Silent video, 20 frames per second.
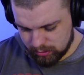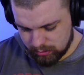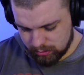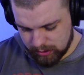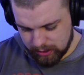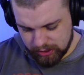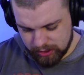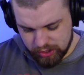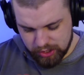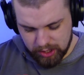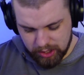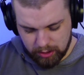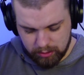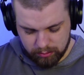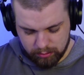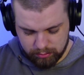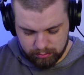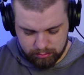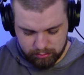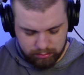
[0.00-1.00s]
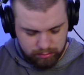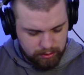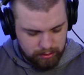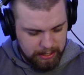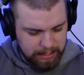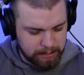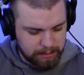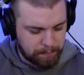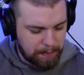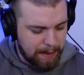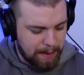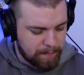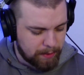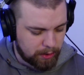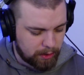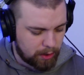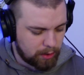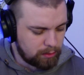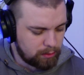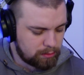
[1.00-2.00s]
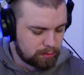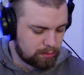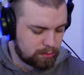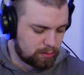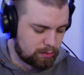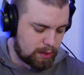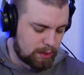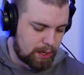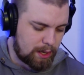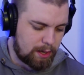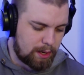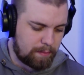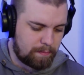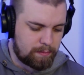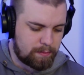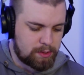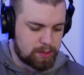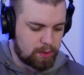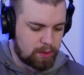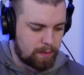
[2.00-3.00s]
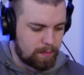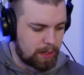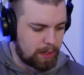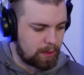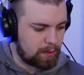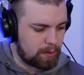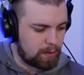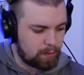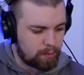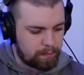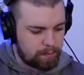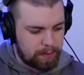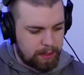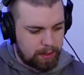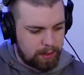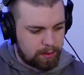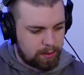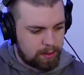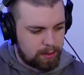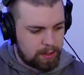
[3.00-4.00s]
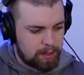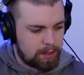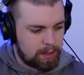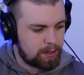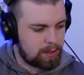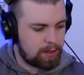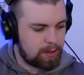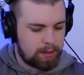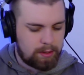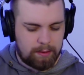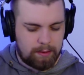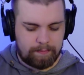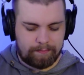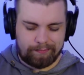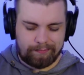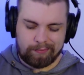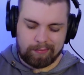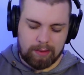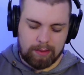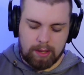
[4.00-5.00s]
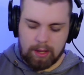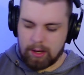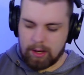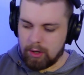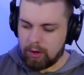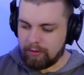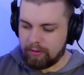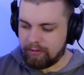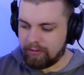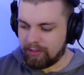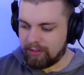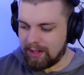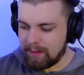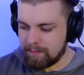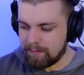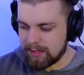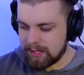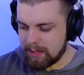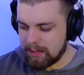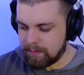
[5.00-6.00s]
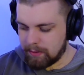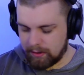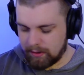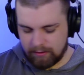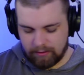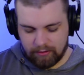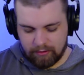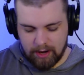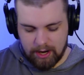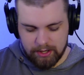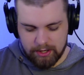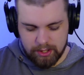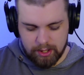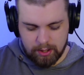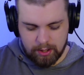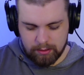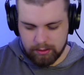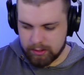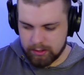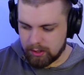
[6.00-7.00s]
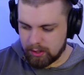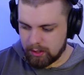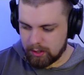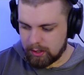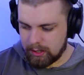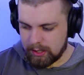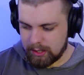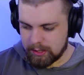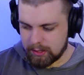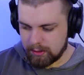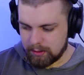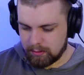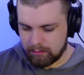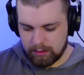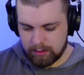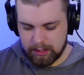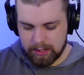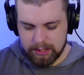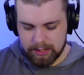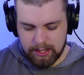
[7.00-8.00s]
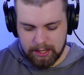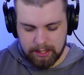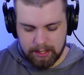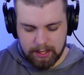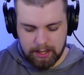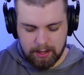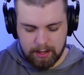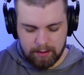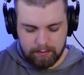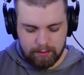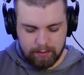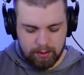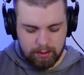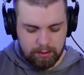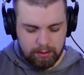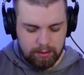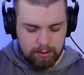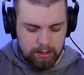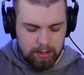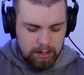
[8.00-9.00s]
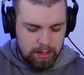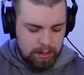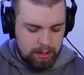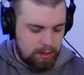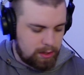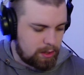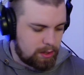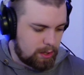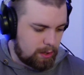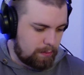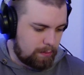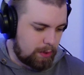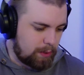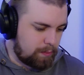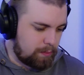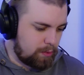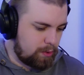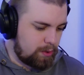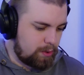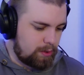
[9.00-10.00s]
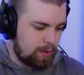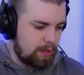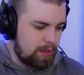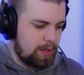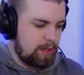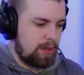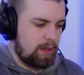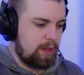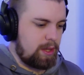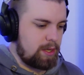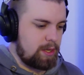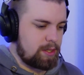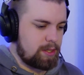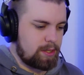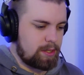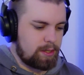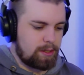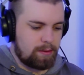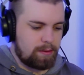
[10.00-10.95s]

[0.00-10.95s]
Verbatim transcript: It's chill. It's paper though. Um, so I mean, it, it would be not flimsy, but fragile. So you'd need to really take care of it. Um, but I'll put this